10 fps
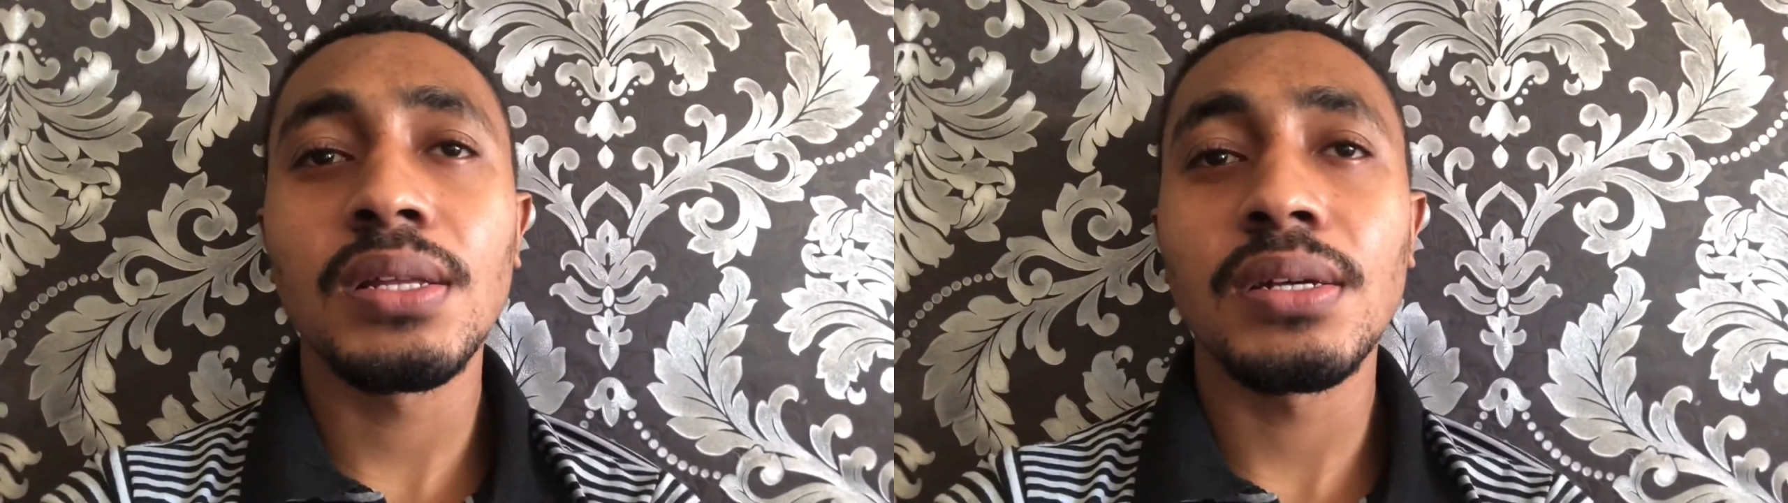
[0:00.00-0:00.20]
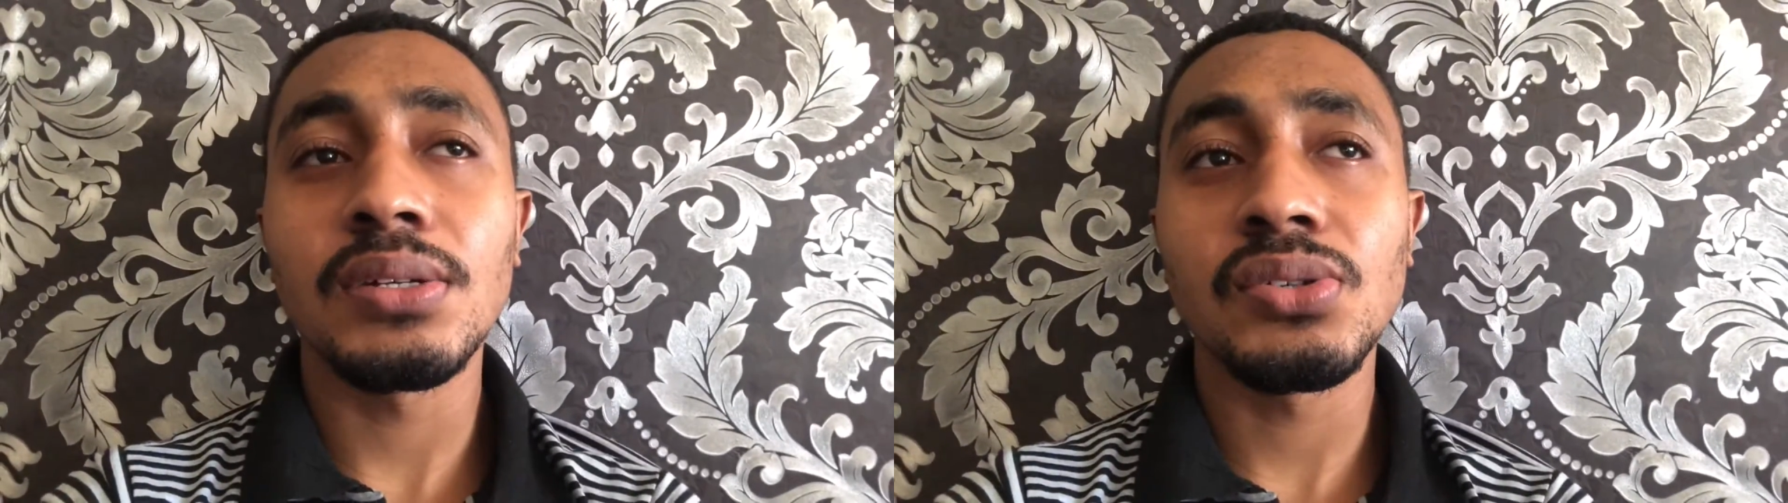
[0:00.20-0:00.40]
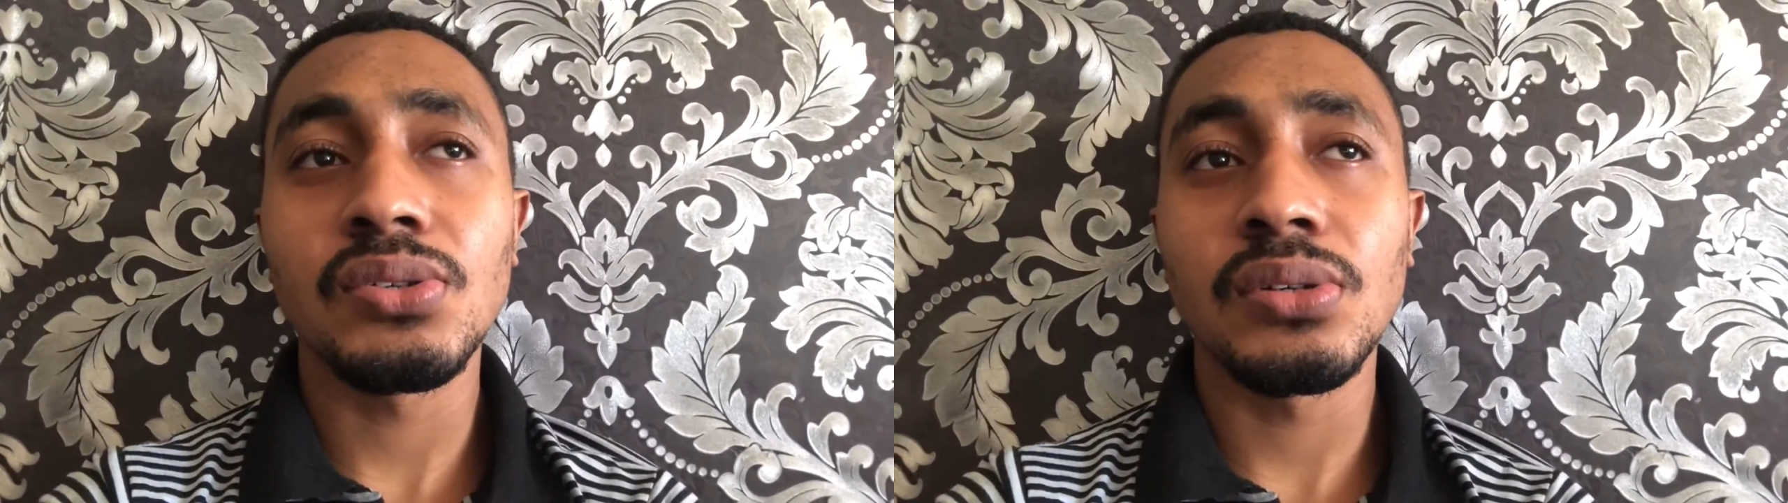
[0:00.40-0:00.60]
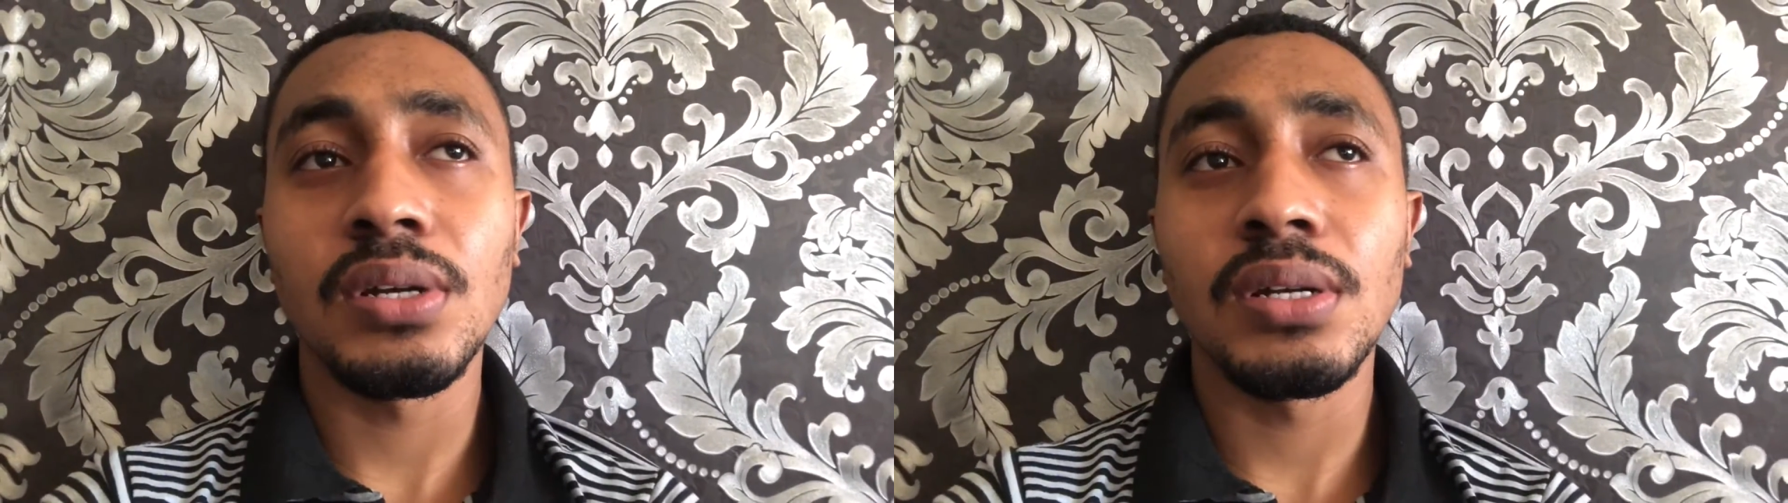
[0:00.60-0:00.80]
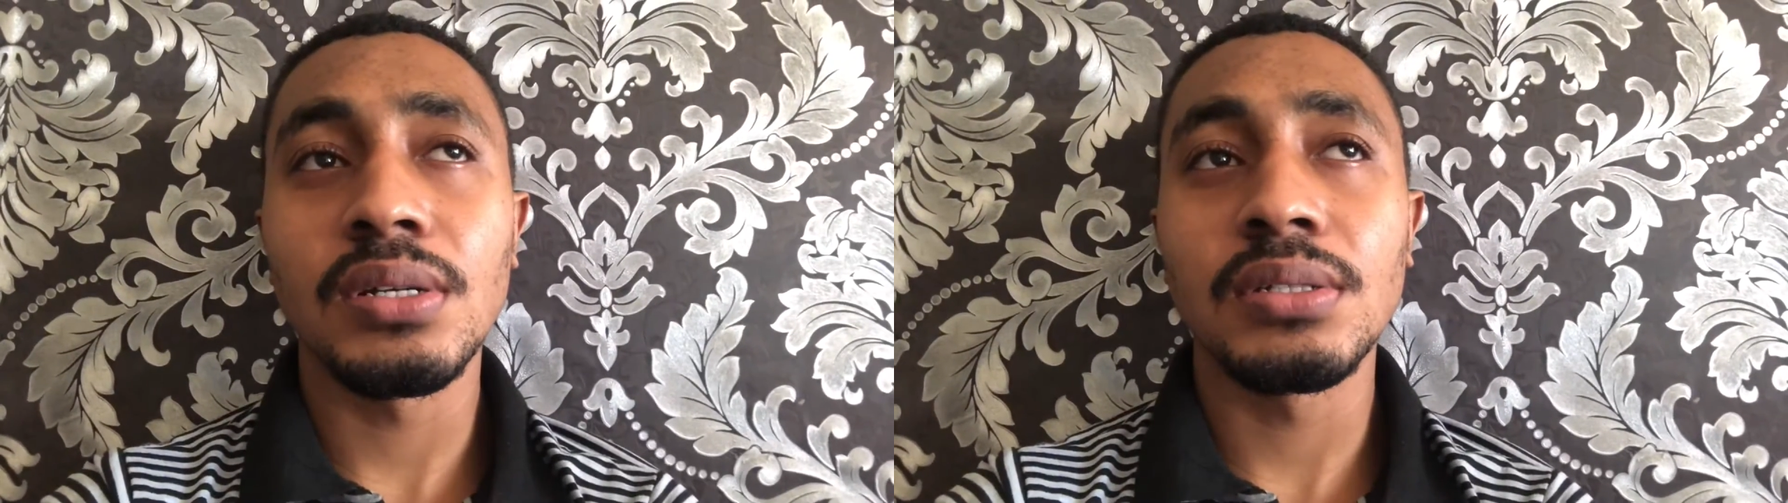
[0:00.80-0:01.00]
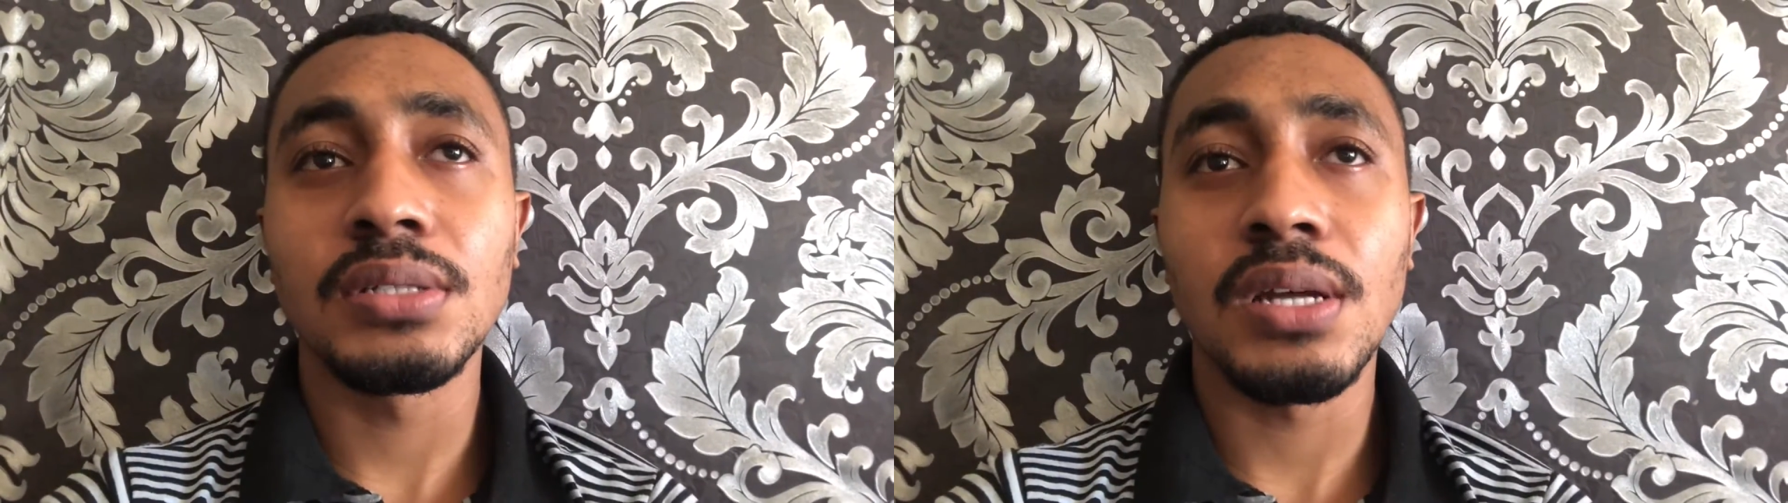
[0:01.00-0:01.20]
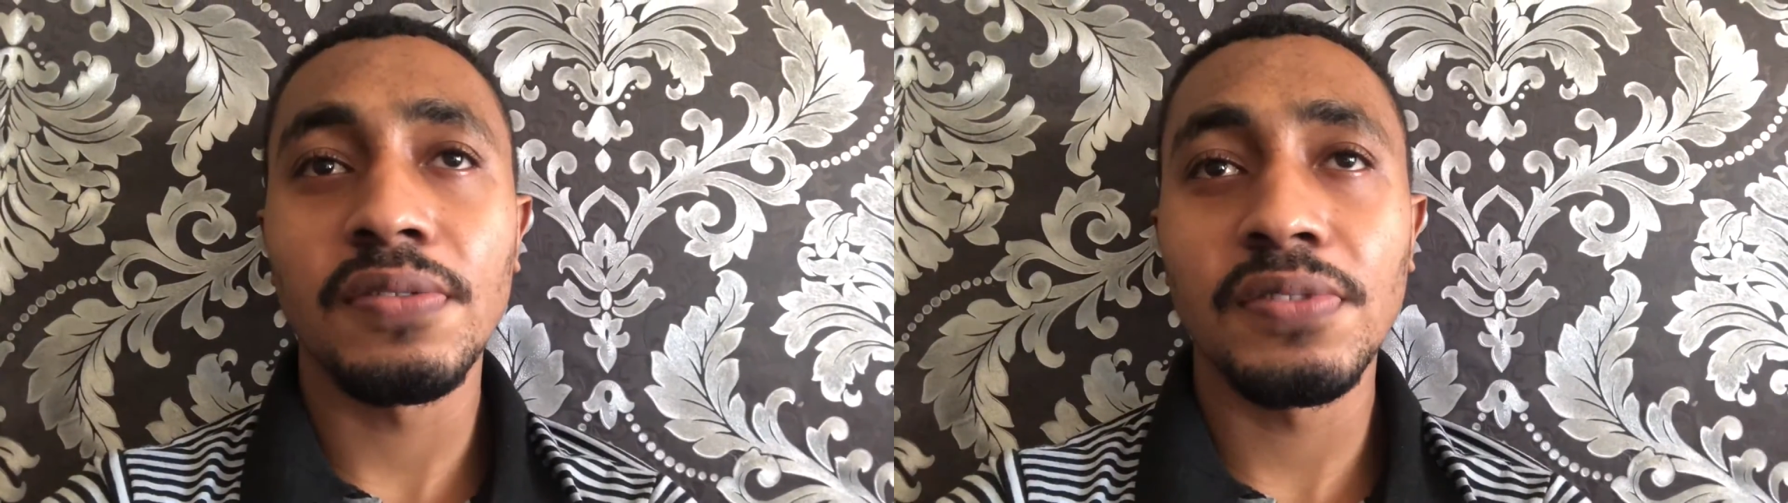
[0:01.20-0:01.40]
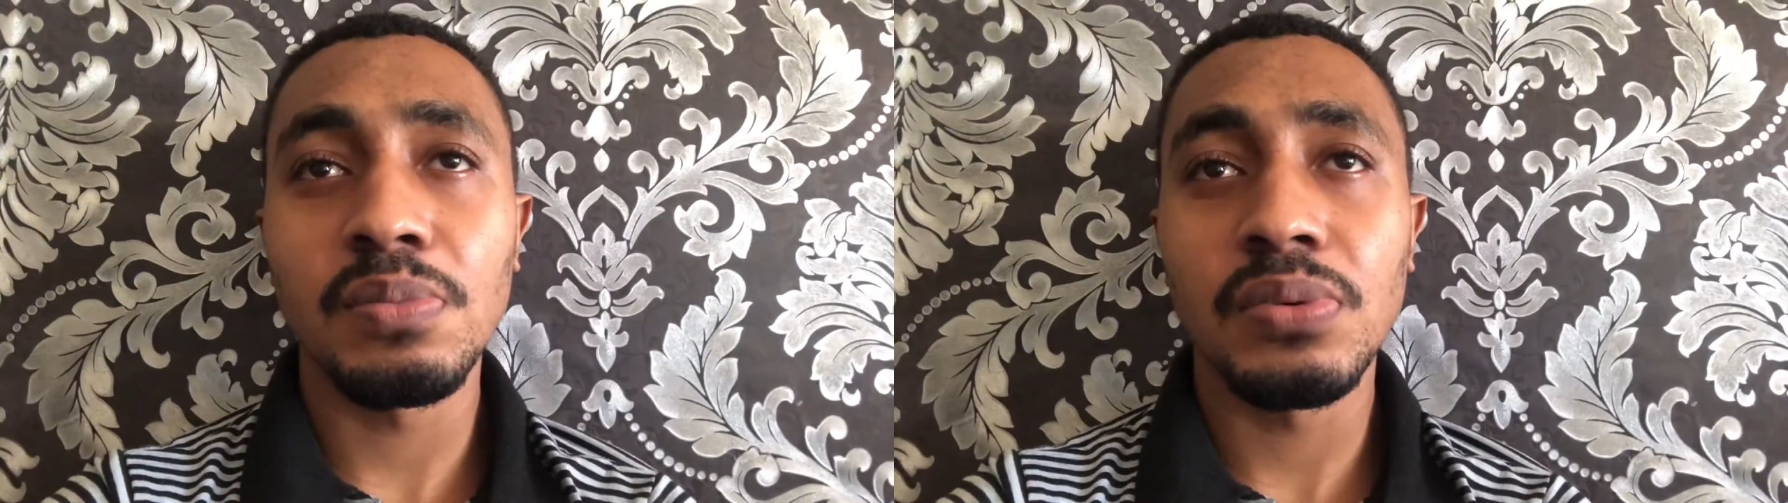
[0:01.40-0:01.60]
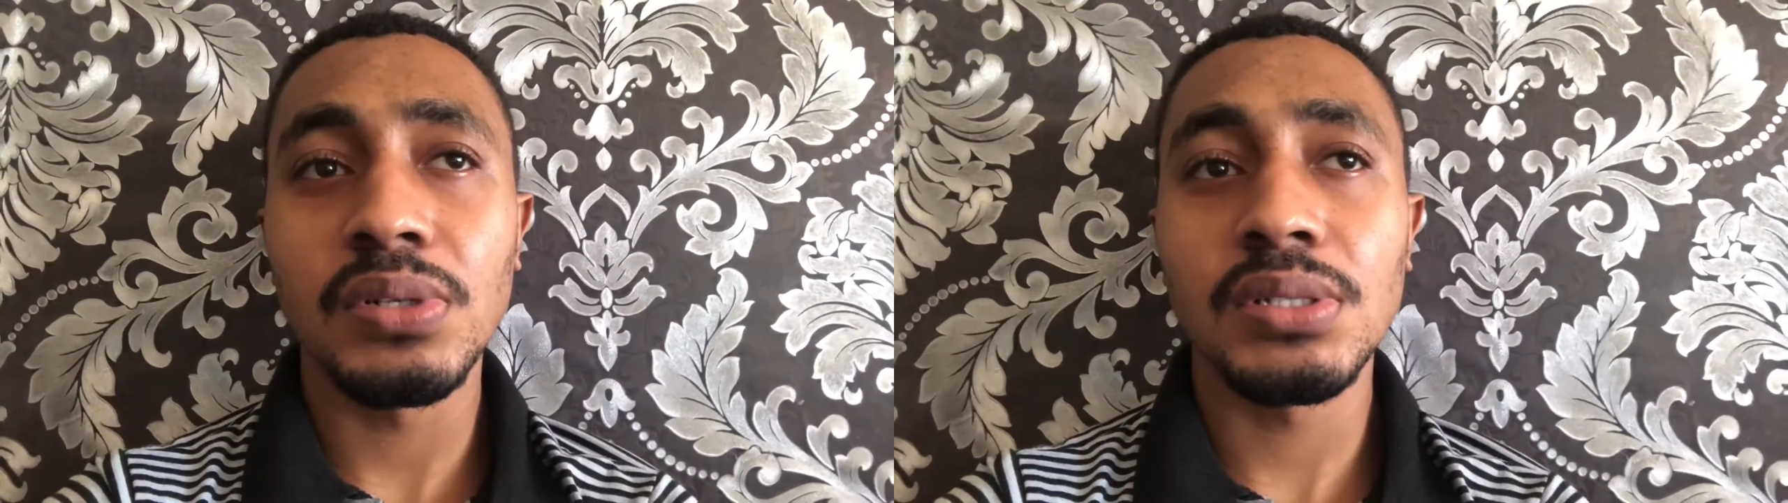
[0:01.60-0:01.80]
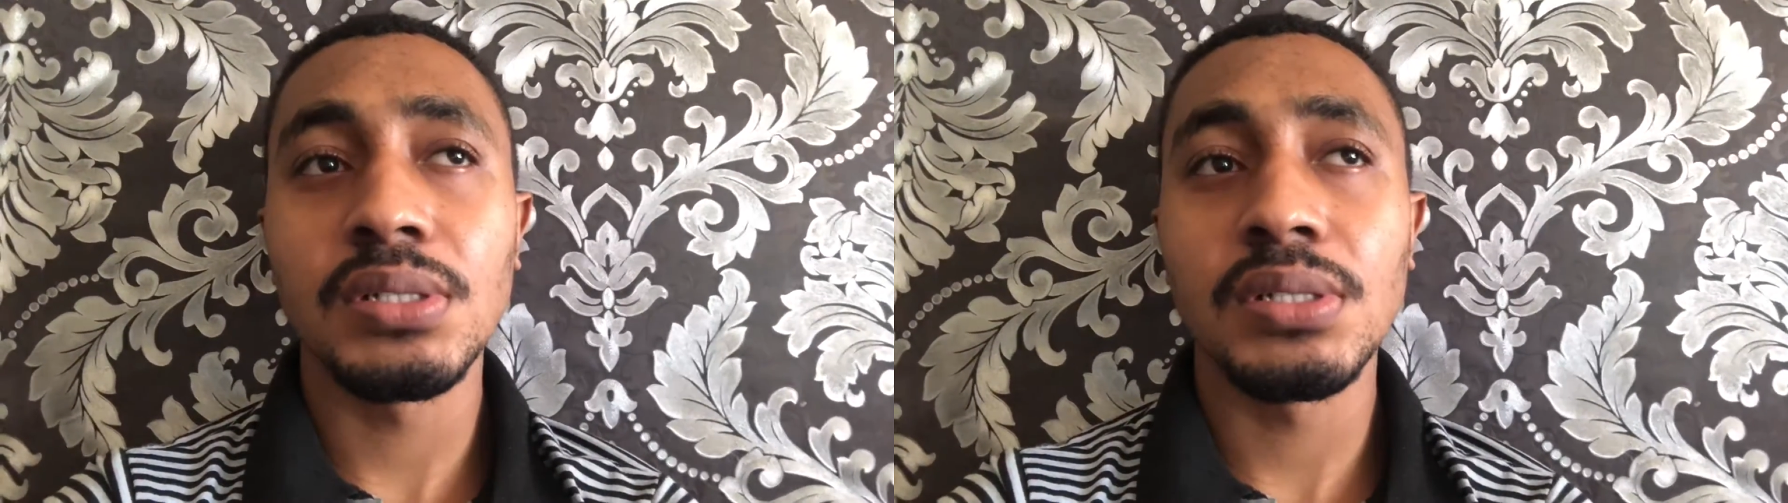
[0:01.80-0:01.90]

restaurant cafe point